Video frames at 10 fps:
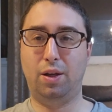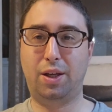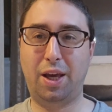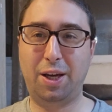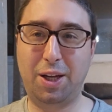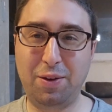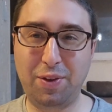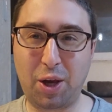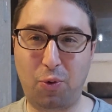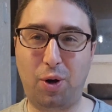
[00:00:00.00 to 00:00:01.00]
Okay, good
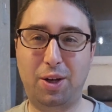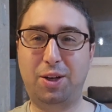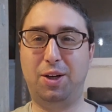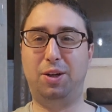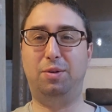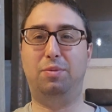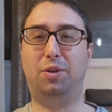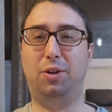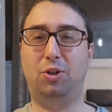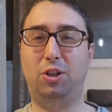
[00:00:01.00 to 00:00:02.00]
evening and welcome
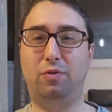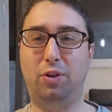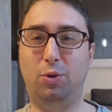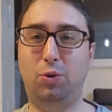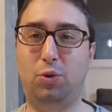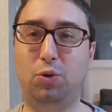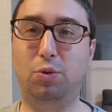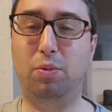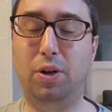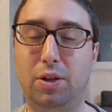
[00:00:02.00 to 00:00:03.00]
to Yeshiva
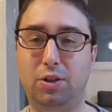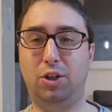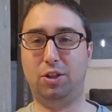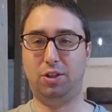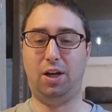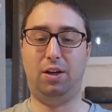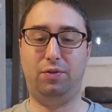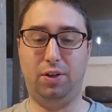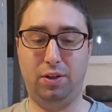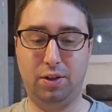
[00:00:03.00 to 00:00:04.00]
YouTube. Just
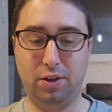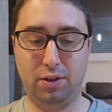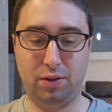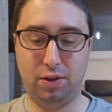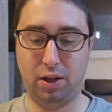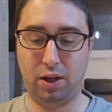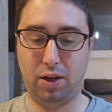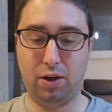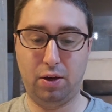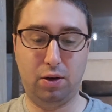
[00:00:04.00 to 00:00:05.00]
Daf It.
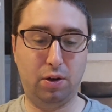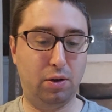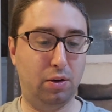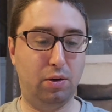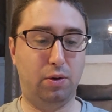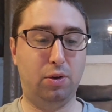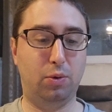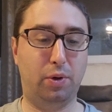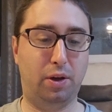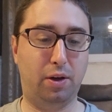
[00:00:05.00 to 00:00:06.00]
Today we're
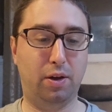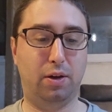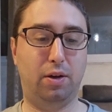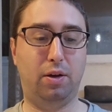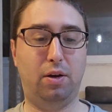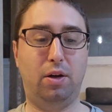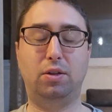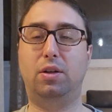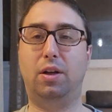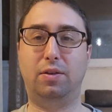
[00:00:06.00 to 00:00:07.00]
doing
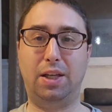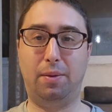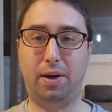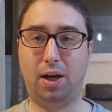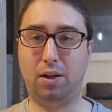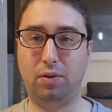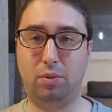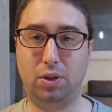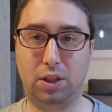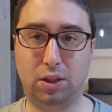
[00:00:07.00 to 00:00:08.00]
Nazir Daf Samachal,
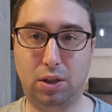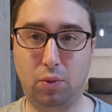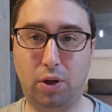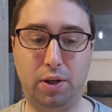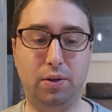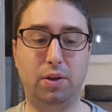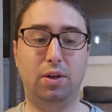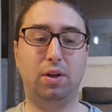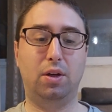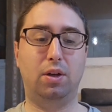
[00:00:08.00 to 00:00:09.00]
number 61.
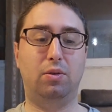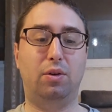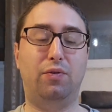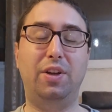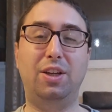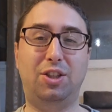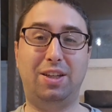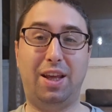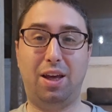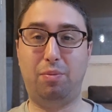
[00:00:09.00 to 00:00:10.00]
We're
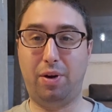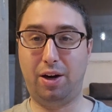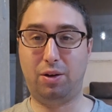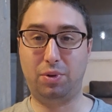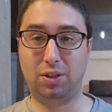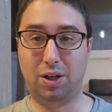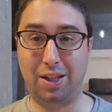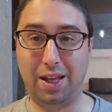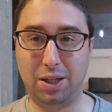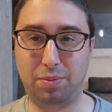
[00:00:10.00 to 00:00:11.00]
finishing the eighth parak. We started
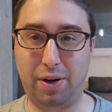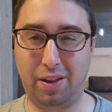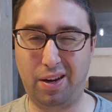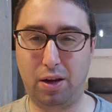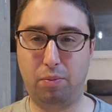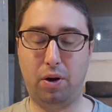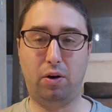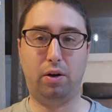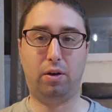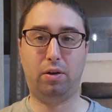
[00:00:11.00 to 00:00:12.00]
in the last parak, the ninth
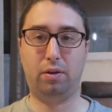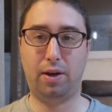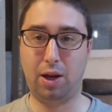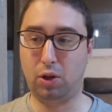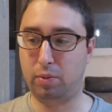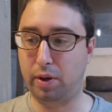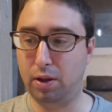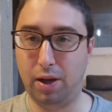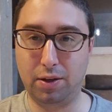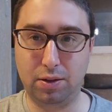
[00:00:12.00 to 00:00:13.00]
parak. I look at my
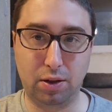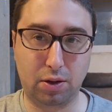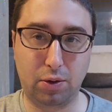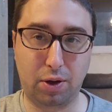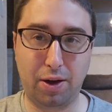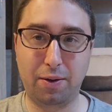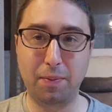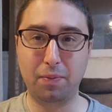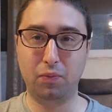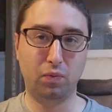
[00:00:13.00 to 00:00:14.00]
glasses, look okay.
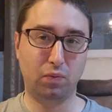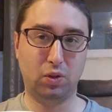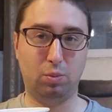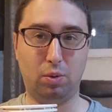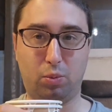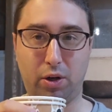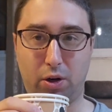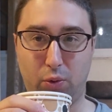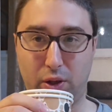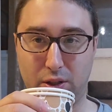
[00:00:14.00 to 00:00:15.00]
Some people probably
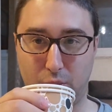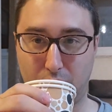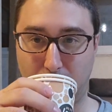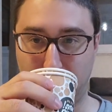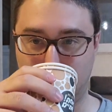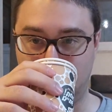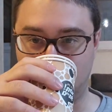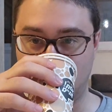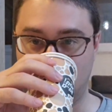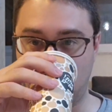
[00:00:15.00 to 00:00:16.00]
don't realize I wear glasses.